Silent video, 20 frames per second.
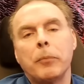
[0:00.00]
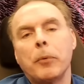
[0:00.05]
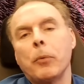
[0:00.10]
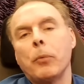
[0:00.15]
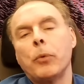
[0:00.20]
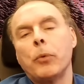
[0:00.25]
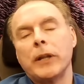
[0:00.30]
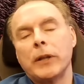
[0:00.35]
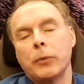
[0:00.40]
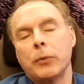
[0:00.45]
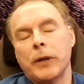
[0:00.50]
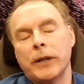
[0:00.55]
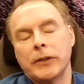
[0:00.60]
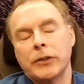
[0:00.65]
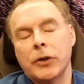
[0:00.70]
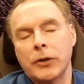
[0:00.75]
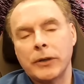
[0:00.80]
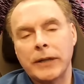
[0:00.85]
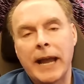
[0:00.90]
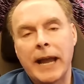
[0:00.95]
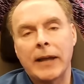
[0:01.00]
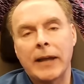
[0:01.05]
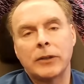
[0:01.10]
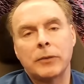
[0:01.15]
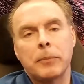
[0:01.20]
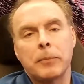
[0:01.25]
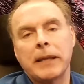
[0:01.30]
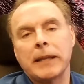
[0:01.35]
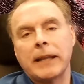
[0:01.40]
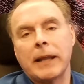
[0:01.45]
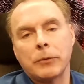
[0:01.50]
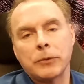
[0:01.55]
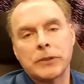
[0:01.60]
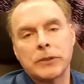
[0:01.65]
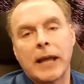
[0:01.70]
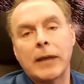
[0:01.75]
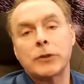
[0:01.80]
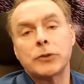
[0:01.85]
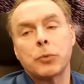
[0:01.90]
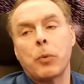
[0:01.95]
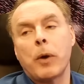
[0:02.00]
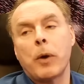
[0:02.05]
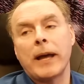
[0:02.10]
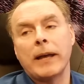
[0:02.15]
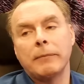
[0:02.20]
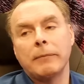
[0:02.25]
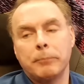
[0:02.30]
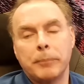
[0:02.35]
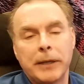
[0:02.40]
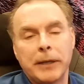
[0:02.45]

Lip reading: But really, what it turned out to be, and that's why